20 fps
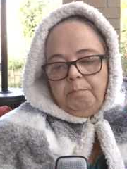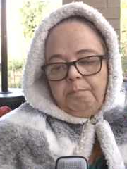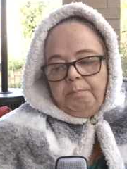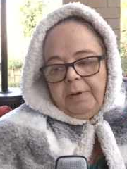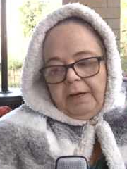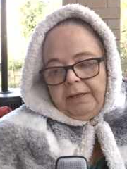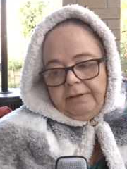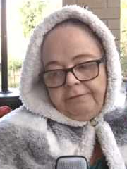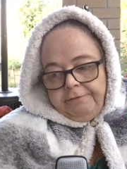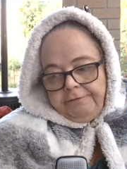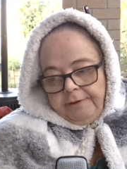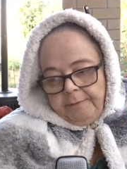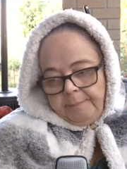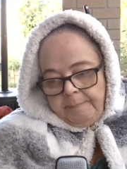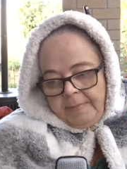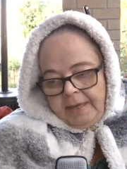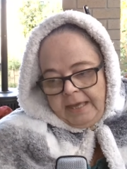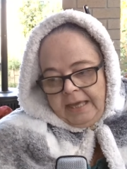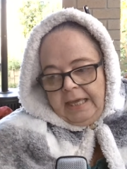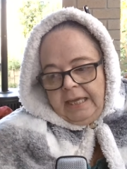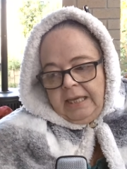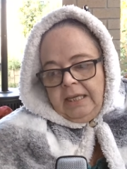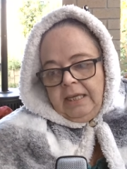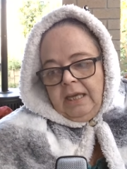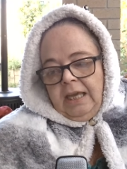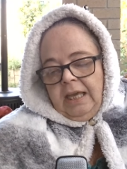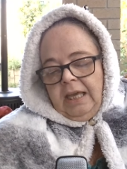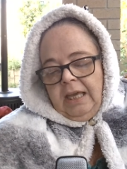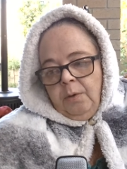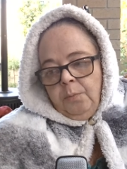But for
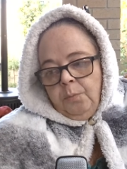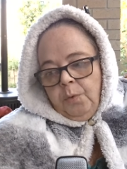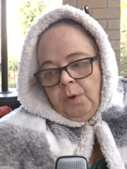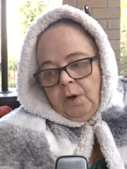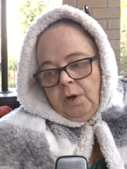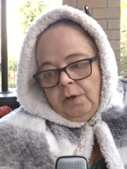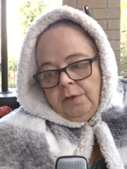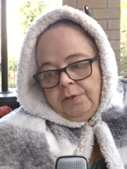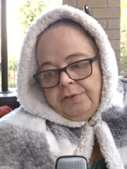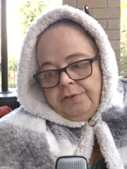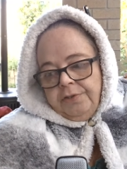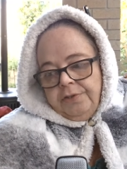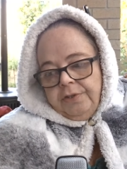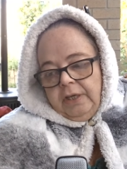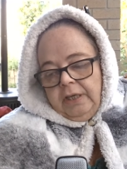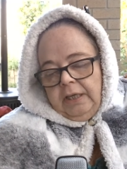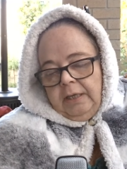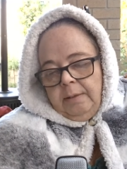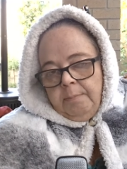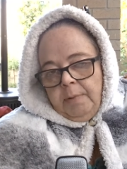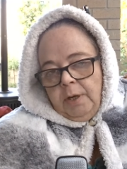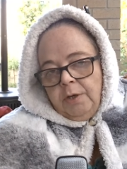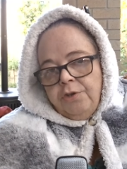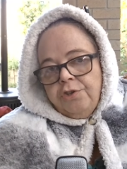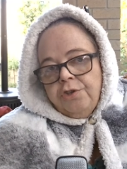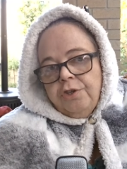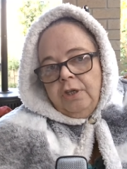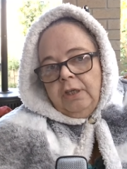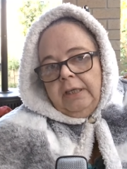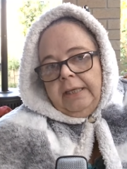me, it was
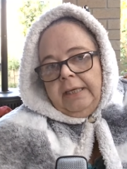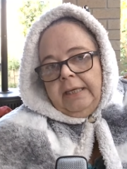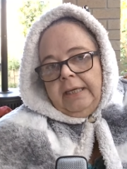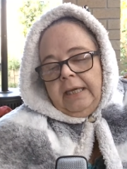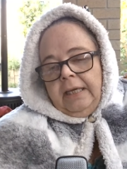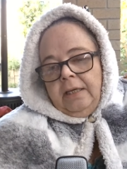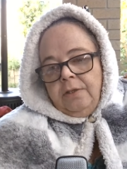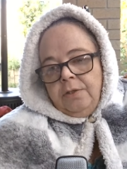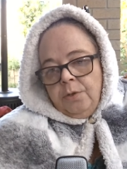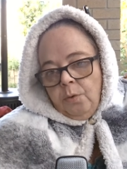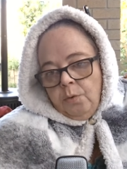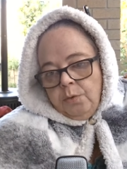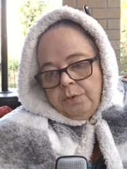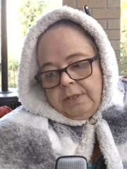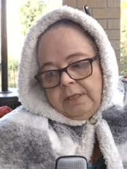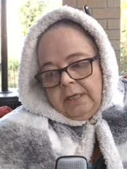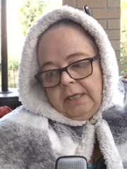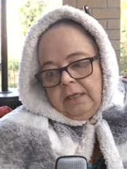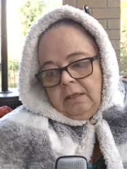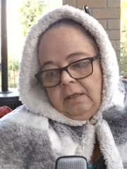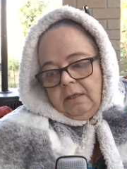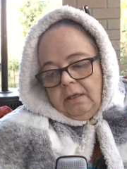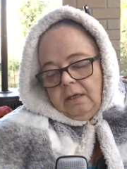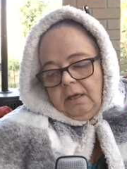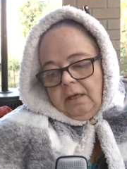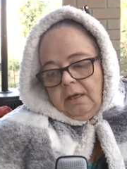emotionally exhausting.